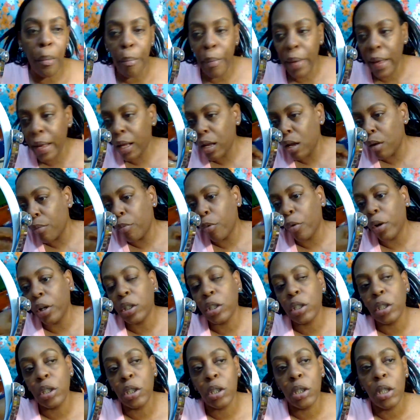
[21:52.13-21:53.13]
makeup
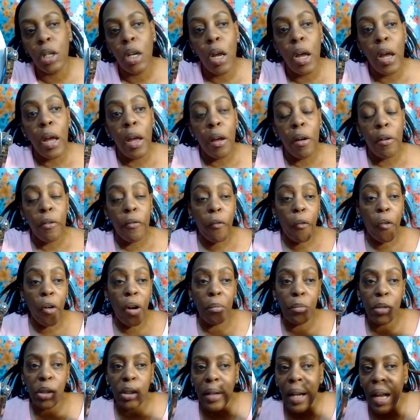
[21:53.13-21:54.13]
brushes
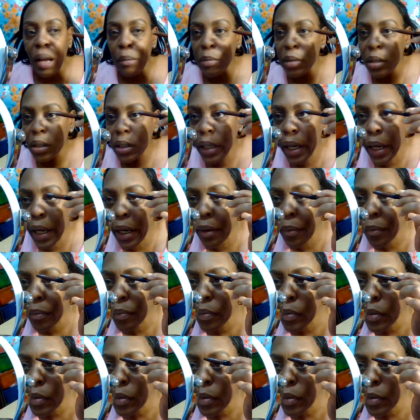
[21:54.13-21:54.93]
from Shop Miss A.